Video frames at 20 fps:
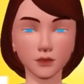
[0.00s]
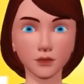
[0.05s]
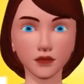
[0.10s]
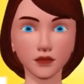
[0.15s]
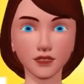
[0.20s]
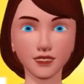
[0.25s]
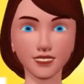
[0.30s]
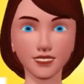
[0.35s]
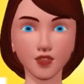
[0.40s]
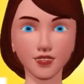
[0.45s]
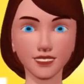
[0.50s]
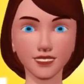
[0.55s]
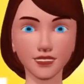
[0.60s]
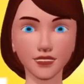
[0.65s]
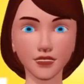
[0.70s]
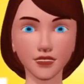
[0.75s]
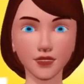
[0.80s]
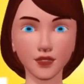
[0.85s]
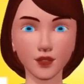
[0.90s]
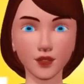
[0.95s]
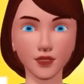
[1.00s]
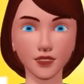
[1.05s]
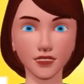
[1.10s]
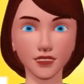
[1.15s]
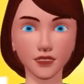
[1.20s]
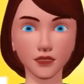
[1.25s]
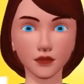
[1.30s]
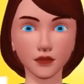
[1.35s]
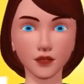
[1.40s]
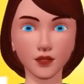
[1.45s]
The doctor will
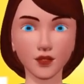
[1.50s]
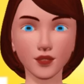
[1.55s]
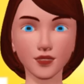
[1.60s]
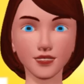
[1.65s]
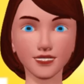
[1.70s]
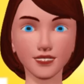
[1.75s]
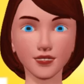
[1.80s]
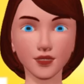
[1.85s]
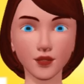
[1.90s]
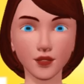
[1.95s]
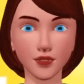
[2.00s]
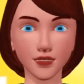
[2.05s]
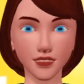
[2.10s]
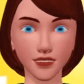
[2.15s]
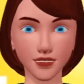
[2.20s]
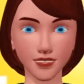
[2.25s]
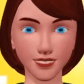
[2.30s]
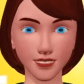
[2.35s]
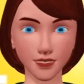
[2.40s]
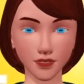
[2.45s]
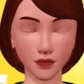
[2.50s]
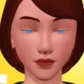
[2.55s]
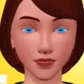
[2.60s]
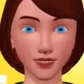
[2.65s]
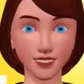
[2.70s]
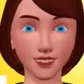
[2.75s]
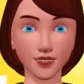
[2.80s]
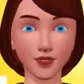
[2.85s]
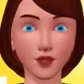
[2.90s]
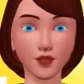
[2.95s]
clean the area to be
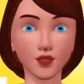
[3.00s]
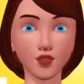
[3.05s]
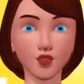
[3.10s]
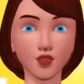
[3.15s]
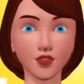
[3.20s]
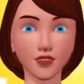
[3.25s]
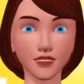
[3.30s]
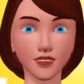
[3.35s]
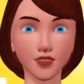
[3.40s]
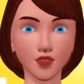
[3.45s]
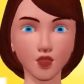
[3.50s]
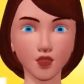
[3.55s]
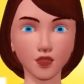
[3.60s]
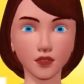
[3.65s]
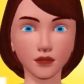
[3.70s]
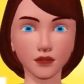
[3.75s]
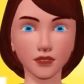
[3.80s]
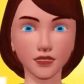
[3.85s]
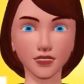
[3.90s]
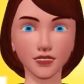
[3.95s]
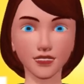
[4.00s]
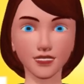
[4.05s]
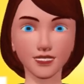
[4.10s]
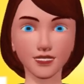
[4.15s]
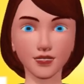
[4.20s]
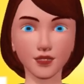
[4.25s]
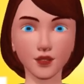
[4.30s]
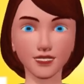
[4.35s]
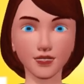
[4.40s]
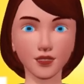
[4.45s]
biopsied and may administer
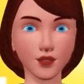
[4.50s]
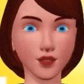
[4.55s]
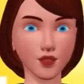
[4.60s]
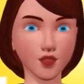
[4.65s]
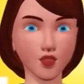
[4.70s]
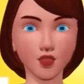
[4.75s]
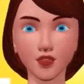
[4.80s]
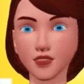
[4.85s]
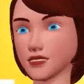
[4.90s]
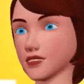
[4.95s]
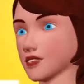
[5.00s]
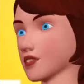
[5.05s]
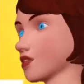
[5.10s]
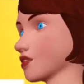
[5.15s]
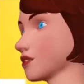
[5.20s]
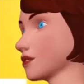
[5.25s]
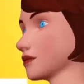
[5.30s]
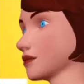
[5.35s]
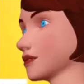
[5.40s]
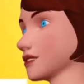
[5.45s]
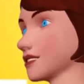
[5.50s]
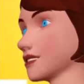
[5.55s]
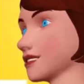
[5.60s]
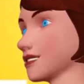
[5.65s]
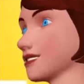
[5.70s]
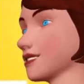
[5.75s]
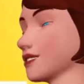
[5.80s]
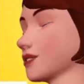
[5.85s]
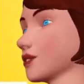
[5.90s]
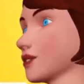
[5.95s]
local anesthesia to numb
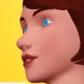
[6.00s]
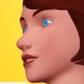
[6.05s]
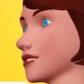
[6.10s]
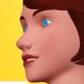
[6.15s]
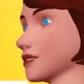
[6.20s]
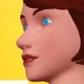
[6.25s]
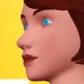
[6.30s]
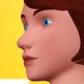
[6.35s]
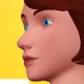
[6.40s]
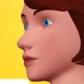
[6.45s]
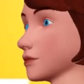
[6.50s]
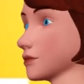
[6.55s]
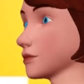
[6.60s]
the area.